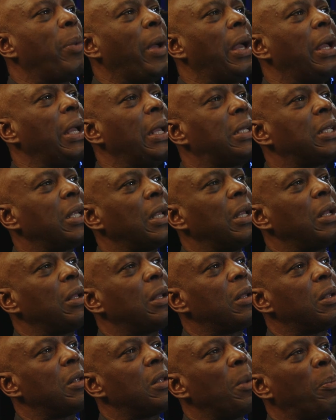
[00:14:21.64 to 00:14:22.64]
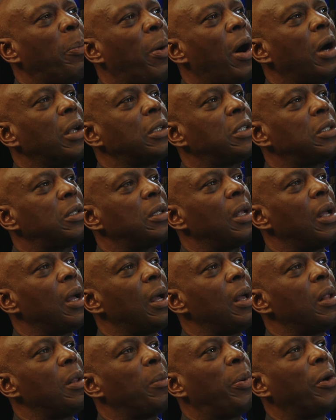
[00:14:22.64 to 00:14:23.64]
but the
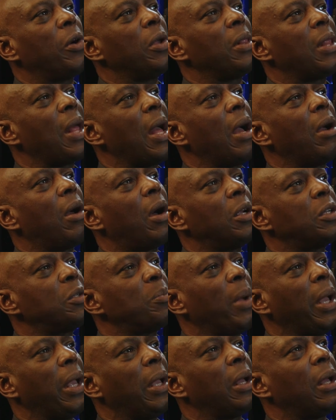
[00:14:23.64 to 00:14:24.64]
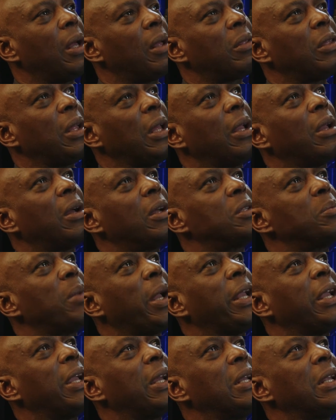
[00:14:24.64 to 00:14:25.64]
point there I was
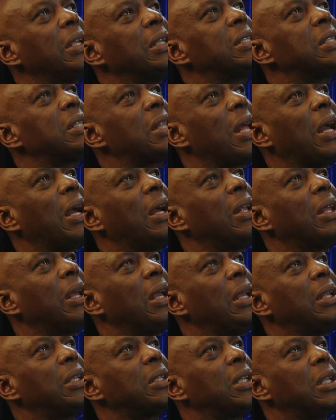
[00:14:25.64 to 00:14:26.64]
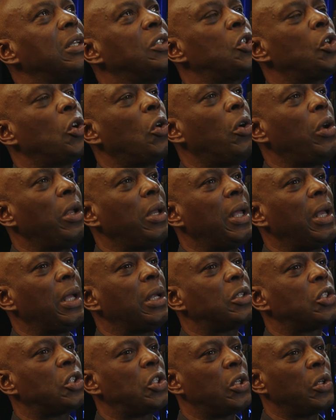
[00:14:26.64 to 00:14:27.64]
making is that it's enjoying
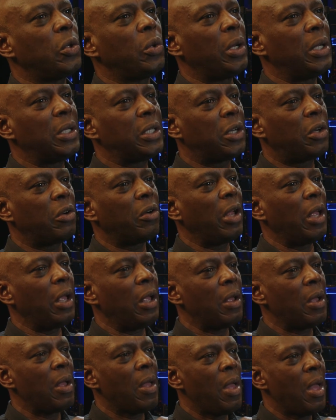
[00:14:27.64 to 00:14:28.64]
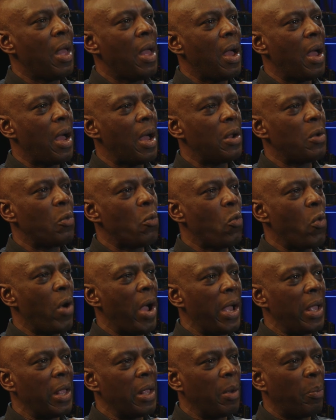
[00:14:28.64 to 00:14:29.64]
it to a degree
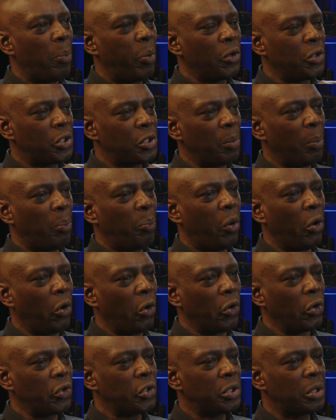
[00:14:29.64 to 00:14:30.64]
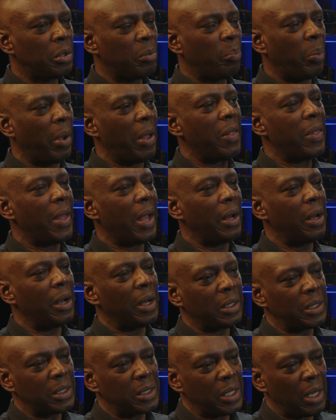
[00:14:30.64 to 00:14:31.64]
where you push and push, but then,
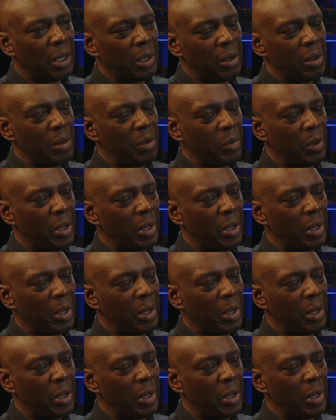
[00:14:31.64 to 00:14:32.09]
like I said,